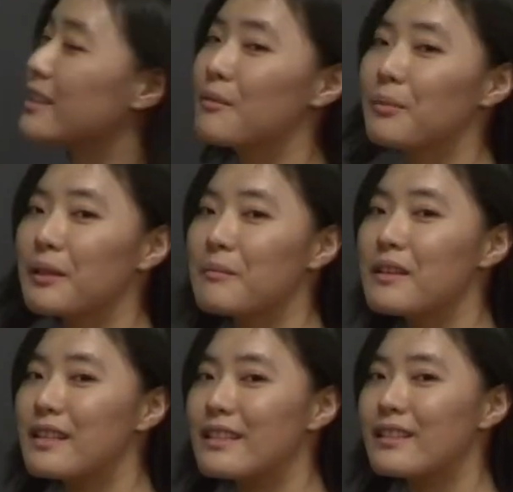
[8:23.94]
simply
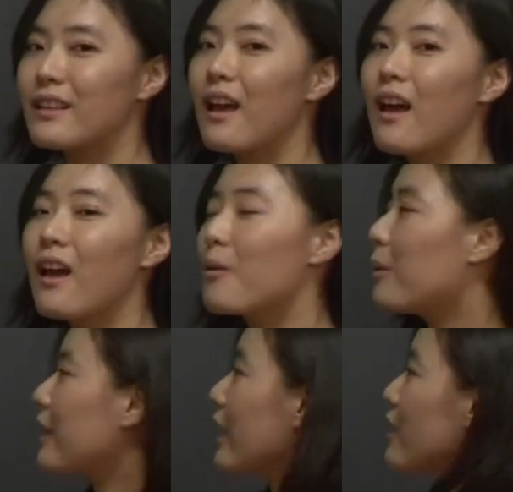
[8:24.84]
means
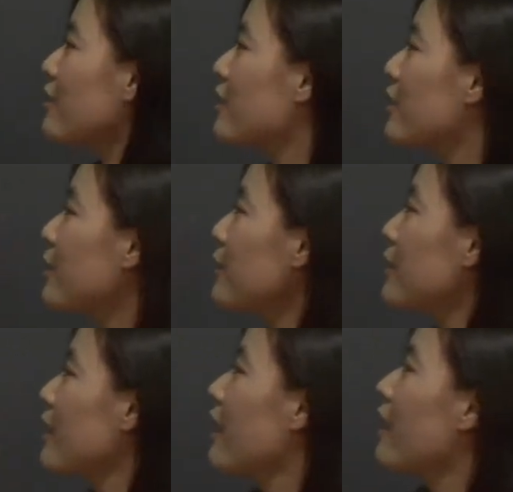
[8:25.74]
we can
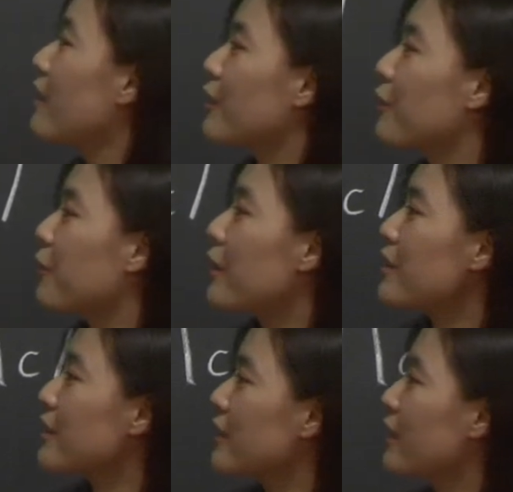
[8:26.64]
choose the
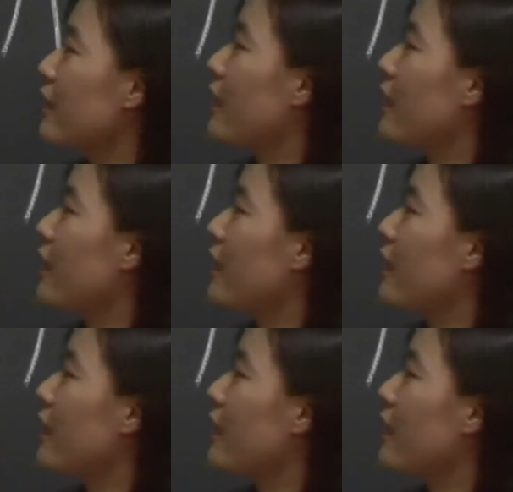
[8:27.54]
first